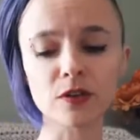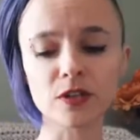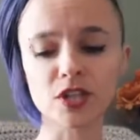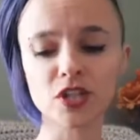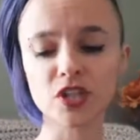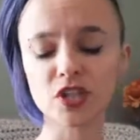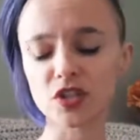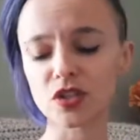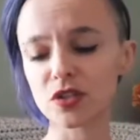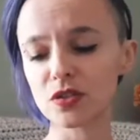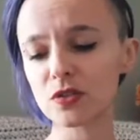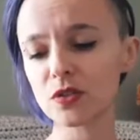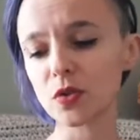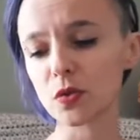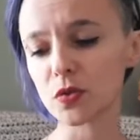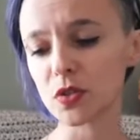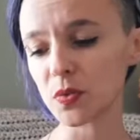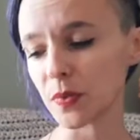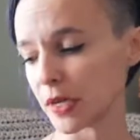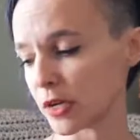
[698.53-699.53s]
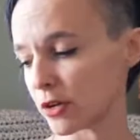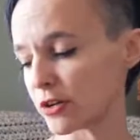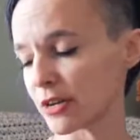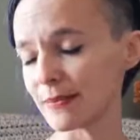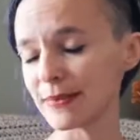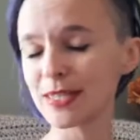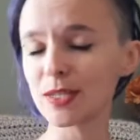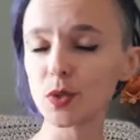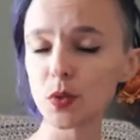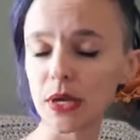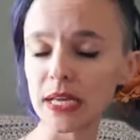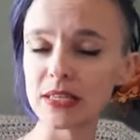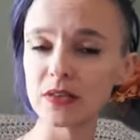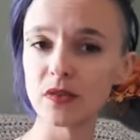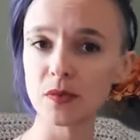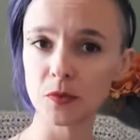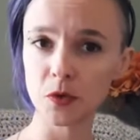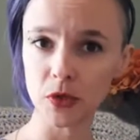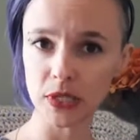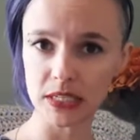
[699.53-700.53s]
She's just so sweet. Her name is Grace
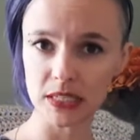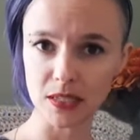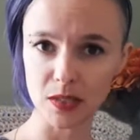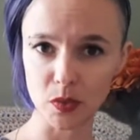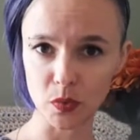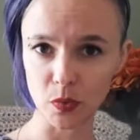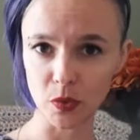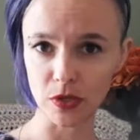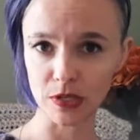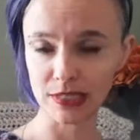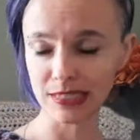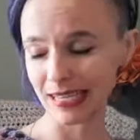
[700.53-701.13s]
from Grace's World,